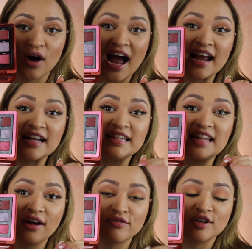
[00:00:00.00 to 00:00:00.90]
I
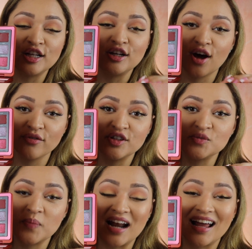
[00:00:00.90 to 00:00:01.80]
definitely love this
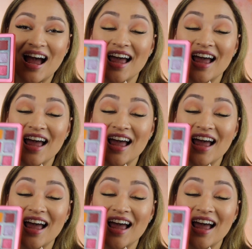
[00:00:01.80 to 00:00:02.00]
palette.